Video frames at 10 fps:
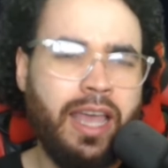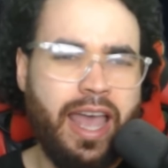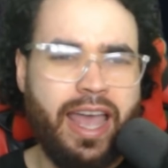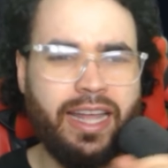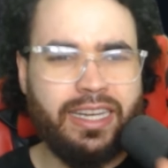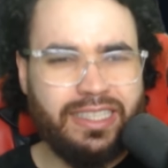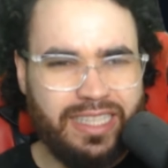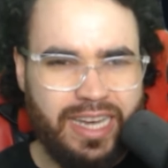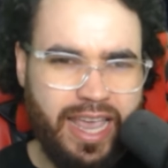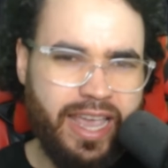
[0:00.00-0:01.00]
and it's
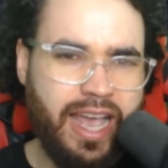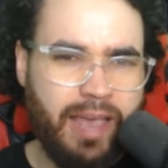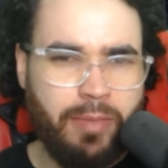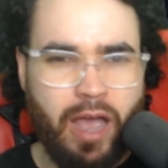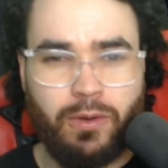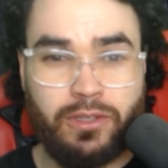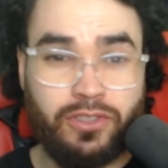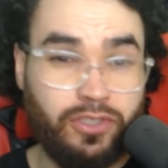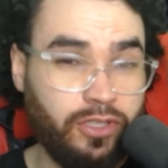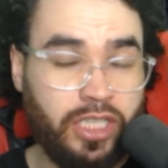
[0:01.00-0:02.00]
an AI-powered
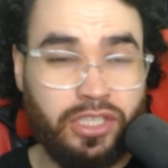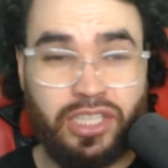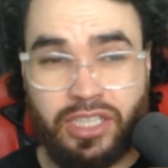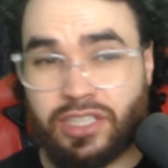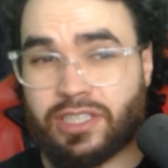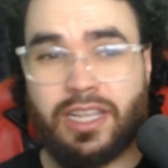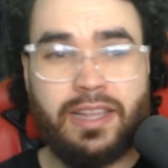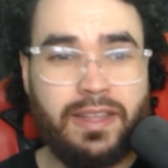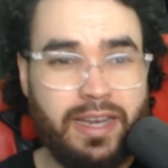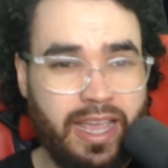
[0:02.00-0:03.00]
search engine, and just like
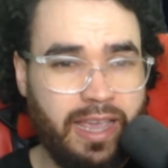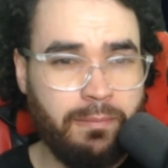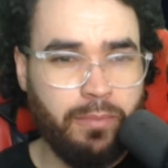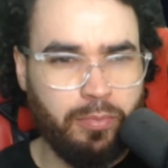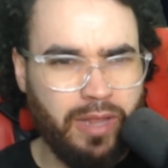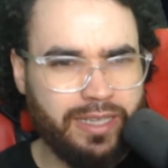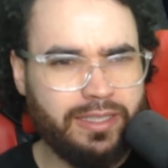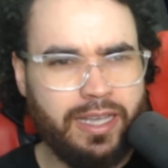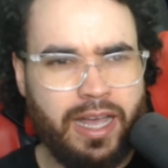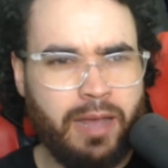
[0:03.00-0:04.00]
the name
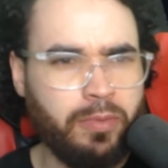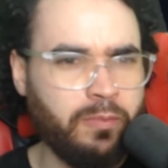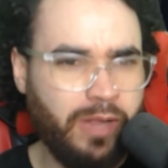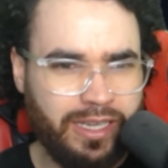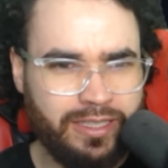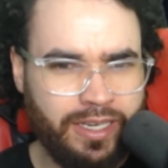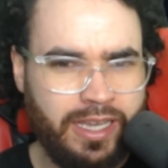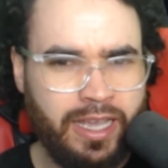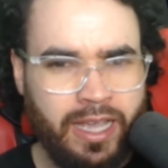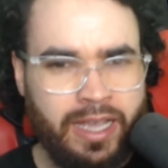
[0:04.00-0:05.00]
Perplexica,
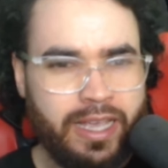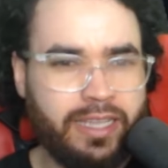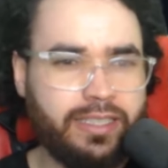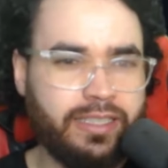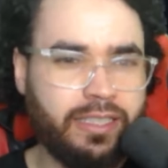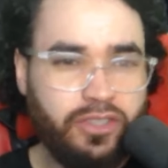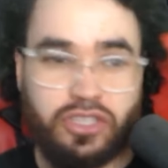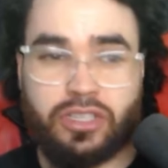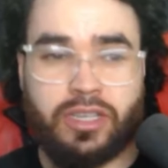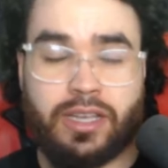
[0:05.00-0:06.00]
Perplexity, it's
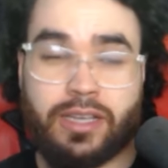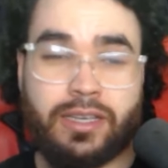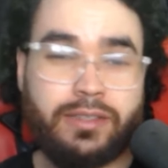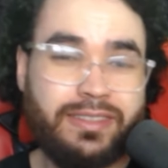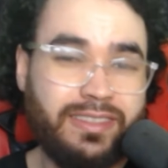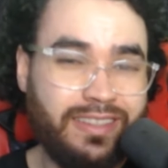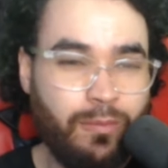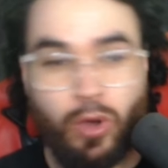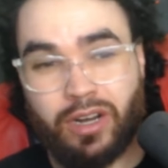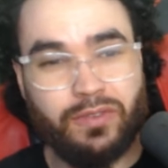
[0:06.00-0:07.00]
essentially
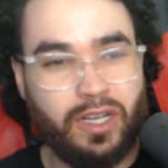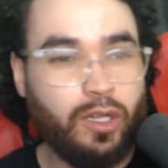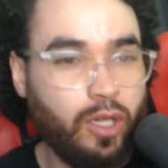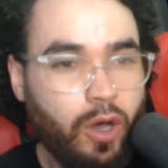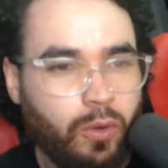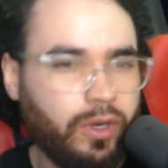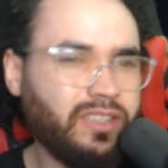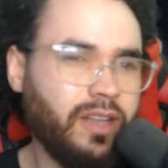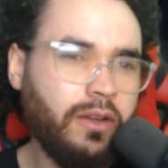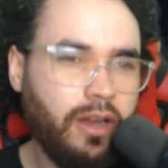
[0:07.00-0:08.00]
somewhat of a clone.
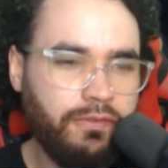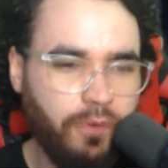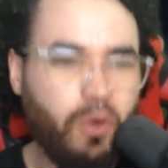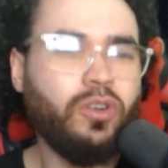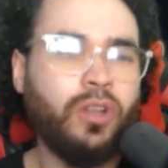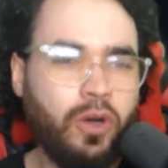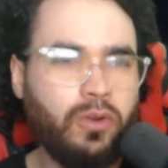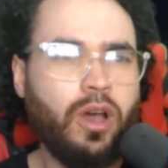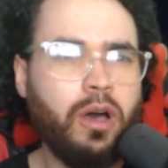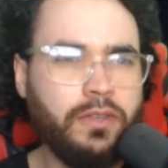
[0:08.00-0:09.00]
It's not a full clone,
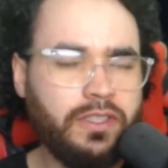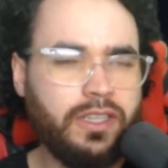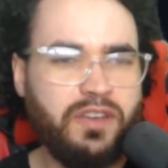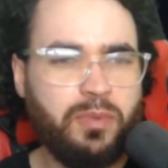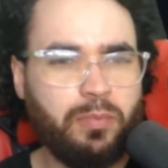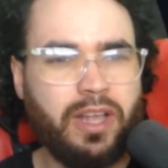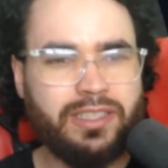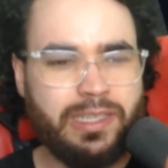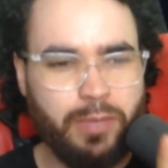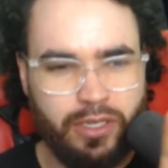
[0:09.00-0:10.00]
obviously, of
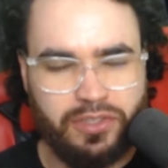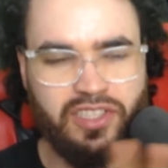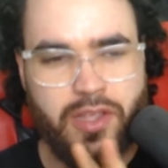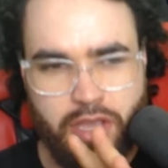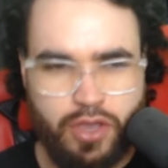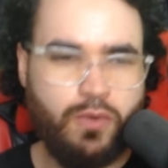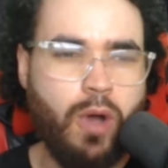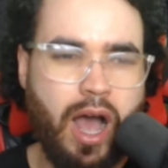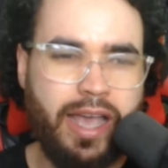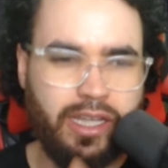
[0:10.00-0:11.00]
Perplexity, but you'll see the
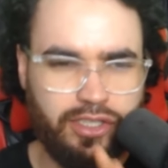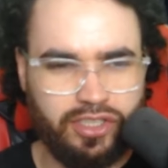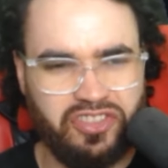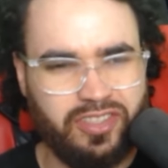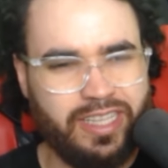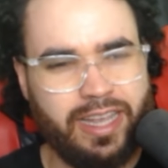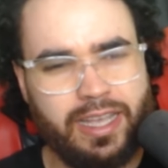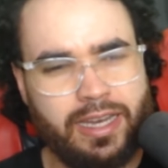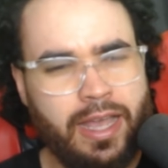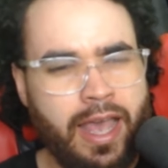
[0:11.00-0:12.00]
UI in just a
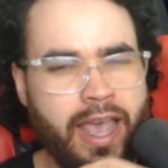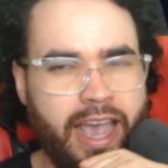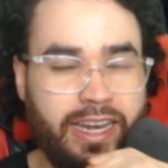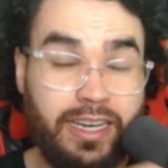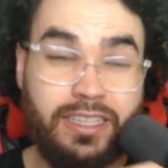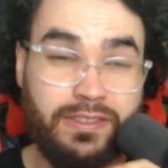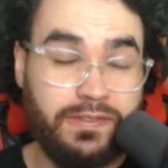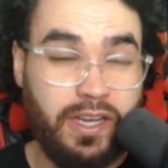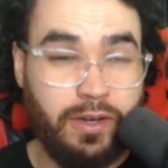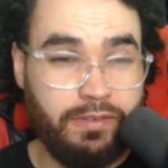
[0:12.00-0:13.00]
second, and it is
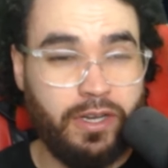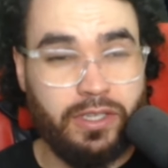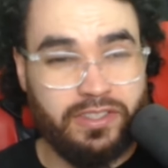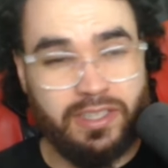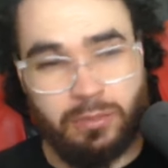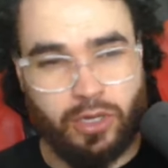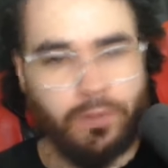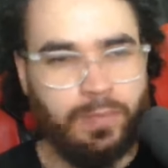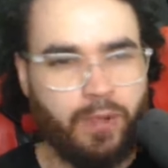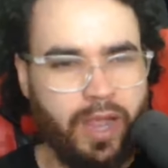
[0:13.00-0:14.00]
very, very similar,
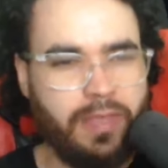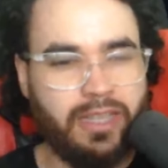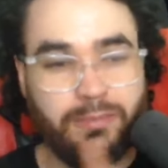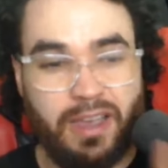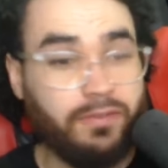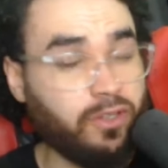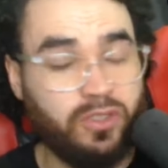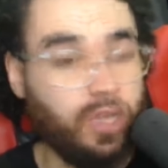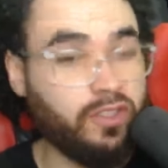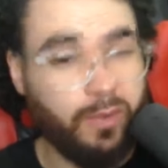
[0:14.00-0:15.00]
right? That's my first
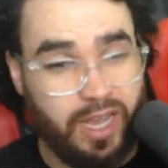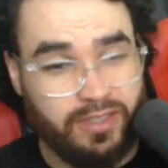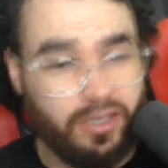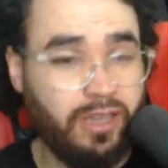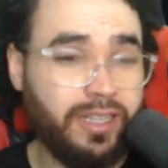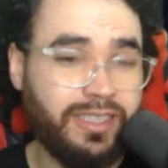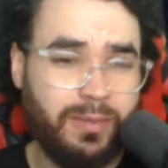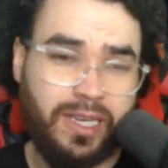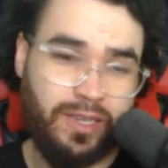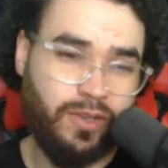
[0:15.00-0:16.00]
thoughts when I saw this. I
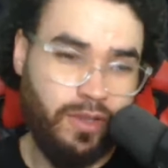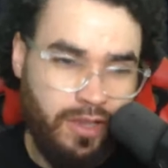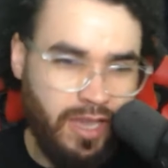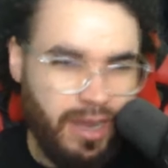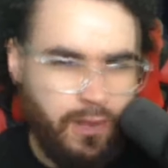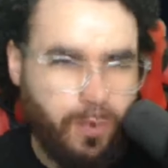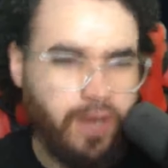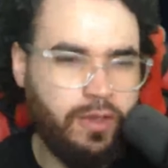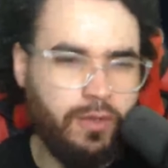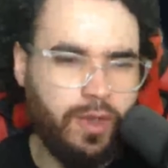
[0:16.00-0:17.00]
mean, you, you get it when
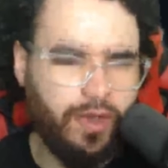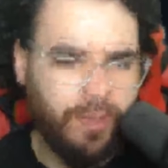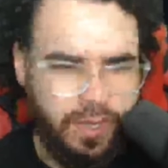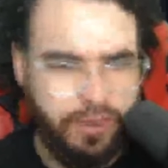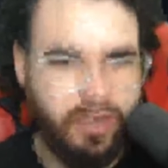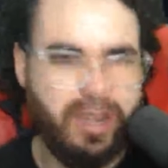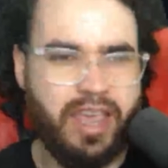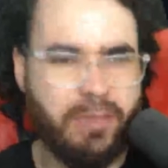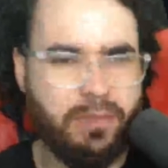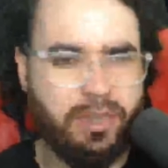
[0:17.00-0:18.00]
you hear the
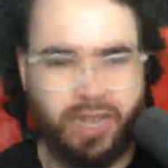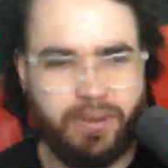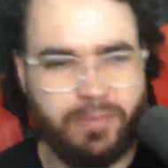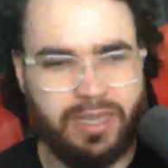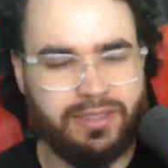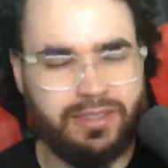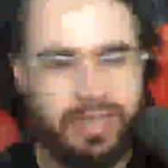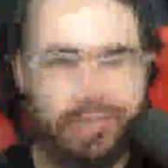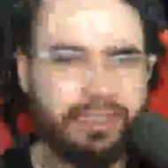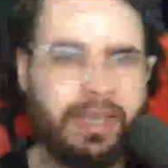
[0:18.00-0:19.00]
name. It kind of makes
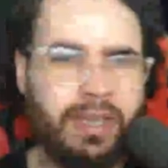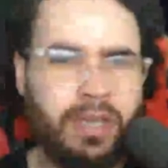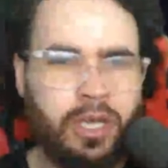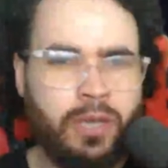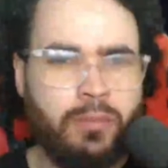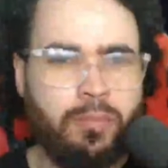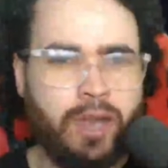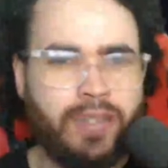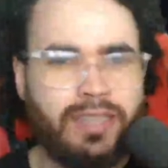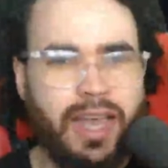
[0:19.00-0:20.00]
sense.
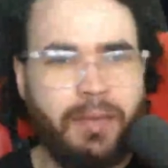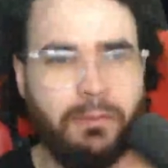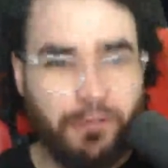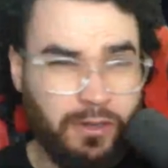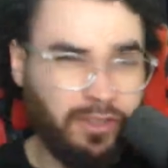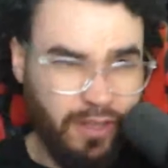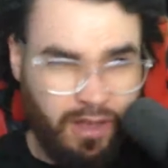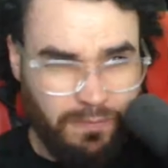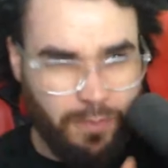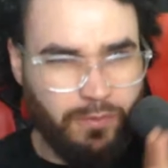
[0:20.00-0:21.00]
But um, first
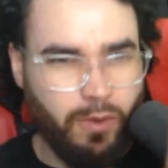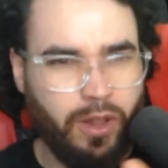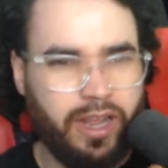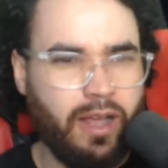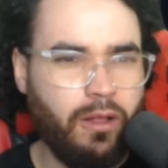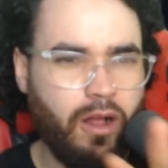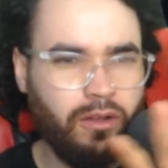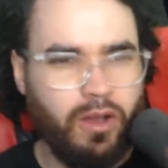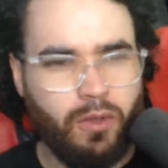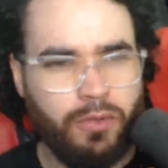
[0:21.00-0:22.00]
off, before like I'll, I'll
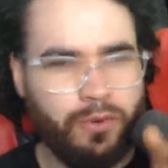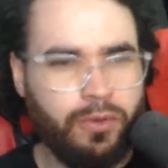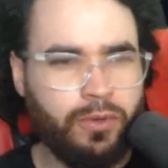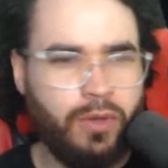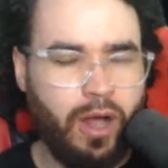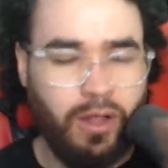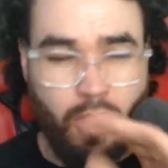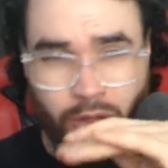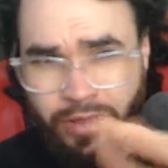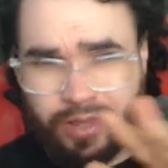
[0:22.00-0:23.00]
go through uh,
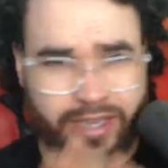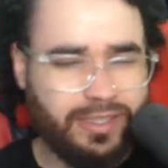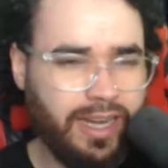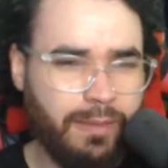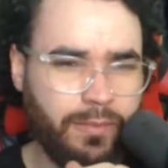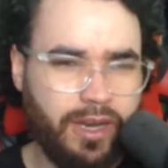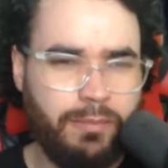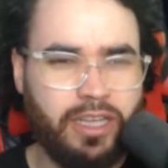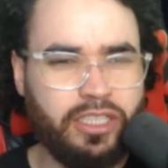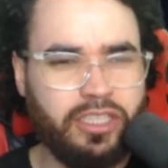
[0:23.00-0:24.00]
all the links that I'm going to
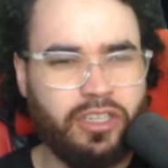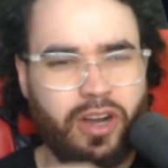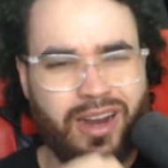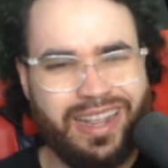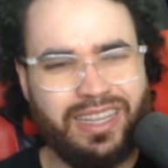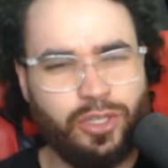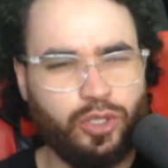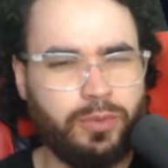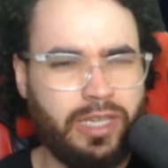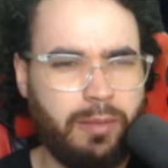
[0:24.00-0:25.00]
mention here are in the
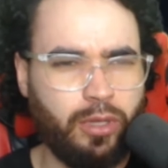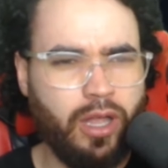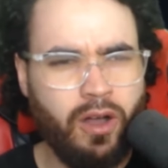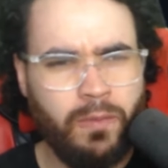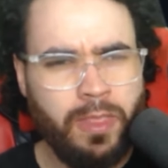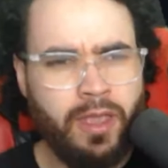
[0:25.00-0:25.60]
description down below.